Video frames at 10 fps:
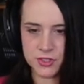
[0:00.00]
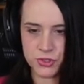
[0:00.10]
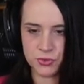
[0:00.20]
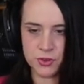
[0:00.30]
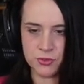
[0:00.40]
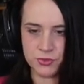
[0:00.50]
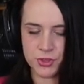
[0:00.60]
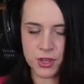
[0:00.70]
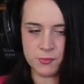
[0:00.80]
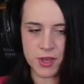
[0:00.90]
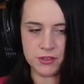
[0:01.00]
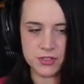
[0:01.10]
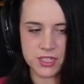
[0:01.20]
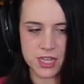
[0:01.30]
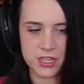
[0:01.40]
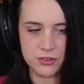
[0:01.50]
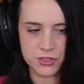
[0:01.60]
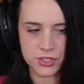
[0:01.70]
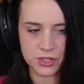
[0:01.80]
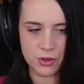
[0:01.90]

The truth about ten years